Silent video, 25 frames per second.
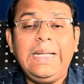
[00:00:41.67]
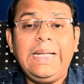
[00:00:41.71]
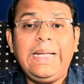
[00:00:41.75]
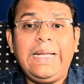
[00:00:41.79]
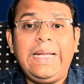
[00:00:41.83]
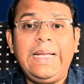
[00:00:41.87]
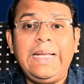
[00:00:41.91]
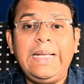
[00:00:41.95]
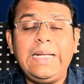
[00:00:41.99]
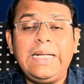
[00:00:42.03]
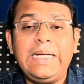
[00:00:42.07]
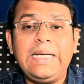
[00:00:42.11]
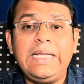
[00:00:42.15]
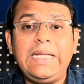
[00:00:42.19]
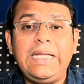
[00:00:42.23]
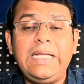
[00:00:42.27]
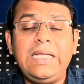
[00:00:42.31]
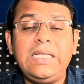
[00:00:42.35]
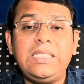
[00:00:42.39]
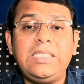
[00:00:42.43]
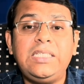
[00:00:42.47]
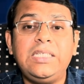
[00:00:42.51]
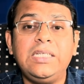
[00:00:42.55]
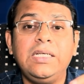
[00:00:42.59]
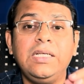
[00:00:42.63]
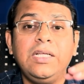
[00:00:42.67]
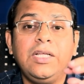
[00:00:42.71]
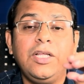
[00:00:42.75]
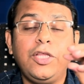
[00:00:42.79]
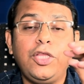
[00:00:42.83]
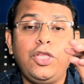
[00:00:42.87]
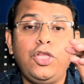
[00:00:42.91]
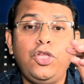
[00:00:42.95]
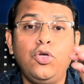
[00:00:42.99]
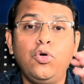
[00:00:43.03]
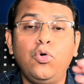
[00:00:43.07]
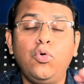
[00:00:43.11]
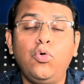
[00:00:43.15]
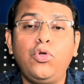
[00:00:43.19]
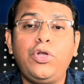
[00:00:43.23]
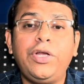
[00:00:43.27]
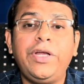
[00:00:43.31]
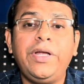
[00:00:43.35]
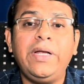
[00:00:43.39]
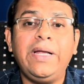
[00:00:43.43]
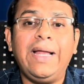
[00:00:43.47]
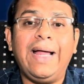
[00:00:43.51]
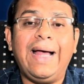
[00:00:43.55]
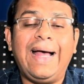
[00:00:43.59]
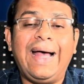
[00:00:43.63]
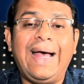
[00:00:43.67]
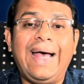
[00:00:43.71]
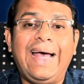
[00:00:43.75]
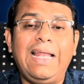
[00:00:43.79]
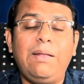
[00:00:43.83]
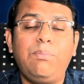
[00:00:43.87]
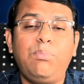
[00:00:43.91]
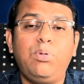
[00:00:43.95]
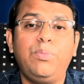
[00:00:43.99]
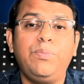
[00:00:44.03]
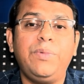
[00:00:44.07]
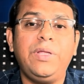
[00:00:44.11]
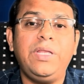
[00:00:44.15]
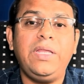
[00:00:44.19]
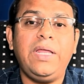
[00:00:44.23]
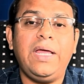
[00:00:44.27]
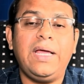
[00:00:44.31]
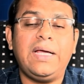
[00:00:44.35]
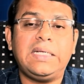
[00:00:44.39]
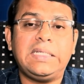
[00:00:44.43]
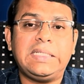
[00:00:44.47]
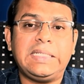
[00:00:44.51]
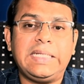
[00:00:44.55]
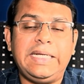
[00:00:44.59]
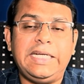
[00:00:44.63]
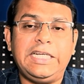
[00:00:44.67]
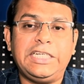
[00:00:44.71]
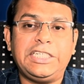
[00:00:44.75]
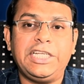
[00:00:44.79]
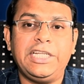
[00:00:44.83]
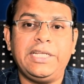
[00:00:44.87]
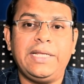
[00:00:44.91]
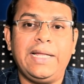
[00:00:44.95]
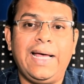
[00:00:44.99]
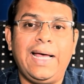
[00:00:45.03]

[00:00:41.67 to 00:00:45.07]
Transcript: increased urine albumin excretion.